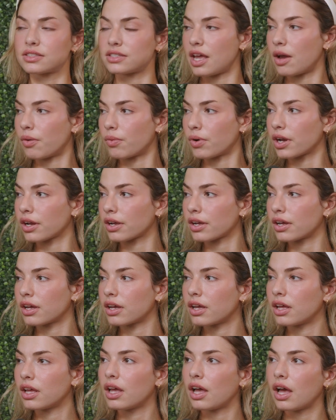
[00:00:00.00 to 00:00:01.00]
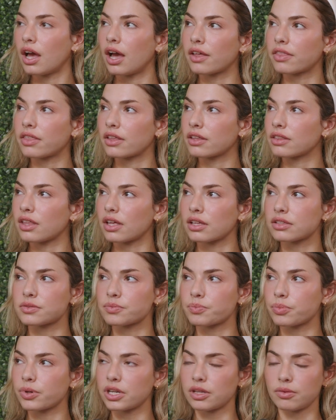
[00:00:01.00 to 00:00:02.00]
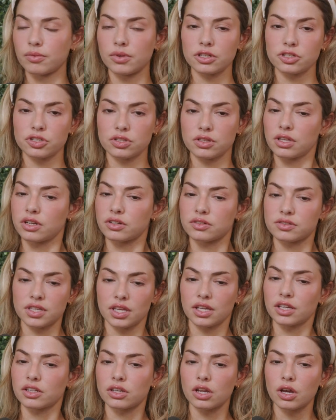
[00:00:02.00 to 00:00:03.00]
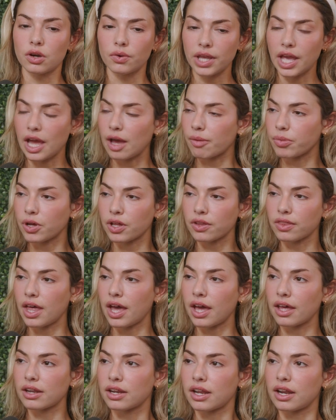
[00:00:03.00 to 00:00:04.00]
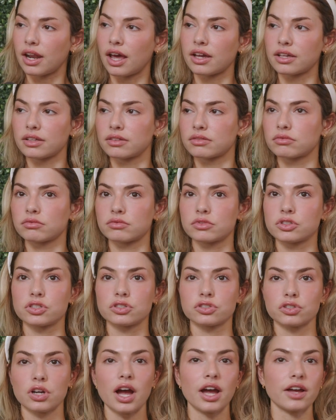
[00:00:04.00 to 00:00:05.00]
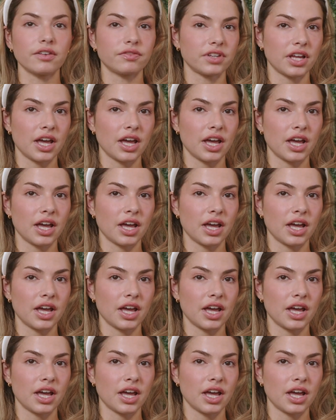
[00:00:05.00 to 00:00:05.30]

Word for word: network. I think that's pretty much there's like no cap on that. And I strive no to